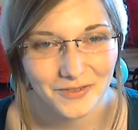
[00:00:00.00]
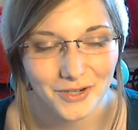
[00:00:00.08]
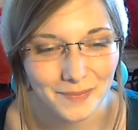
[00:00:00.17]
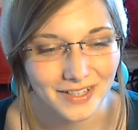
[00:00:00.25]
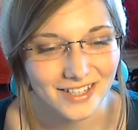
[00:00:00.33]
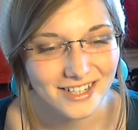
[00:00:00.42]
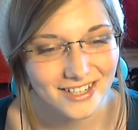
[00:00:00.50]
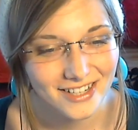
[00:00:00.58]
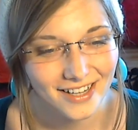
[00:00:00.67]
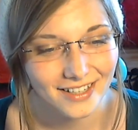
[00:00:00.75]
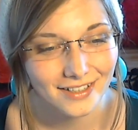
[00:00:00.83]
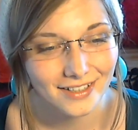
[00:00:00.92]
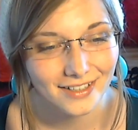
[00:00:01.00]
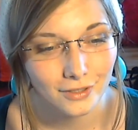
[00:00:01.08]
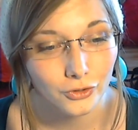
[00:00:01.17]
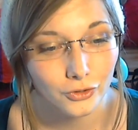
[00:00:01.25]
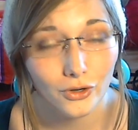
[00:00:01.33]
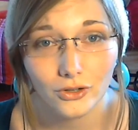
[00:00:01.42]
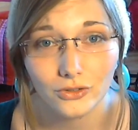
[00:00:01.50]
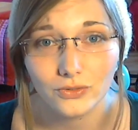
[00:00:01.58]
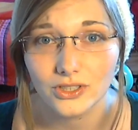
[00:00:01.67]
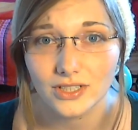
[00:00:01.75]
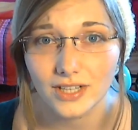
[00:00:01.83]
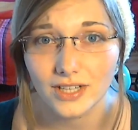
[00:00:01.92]
very much. And kudos
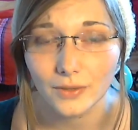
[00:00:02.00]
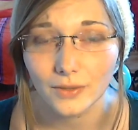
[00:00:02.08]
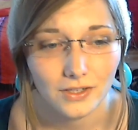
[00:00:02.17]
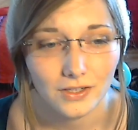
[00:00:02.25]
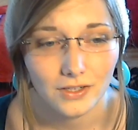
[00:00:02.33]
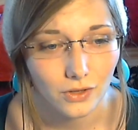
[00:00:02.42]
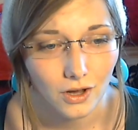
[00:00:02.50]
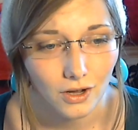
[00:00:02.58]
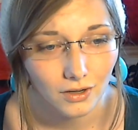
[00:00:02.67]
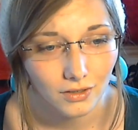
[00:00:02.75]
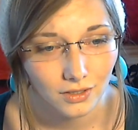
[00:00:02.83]
for sticking with it so long.